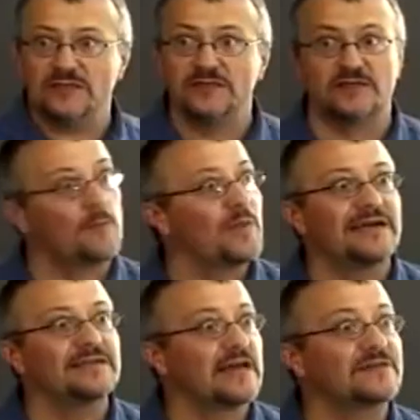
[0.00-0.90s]
some
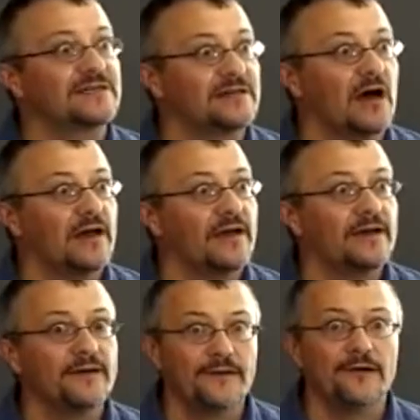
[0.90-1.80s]
plants have to die.
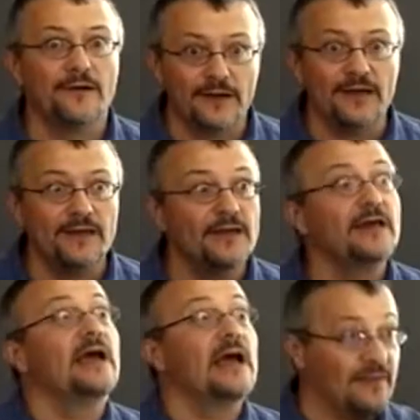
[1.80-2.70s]
Okay,
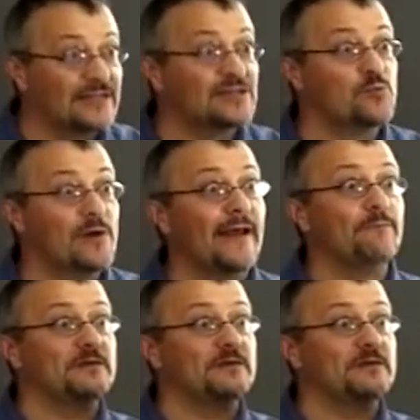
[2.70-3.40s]
and that's what happens.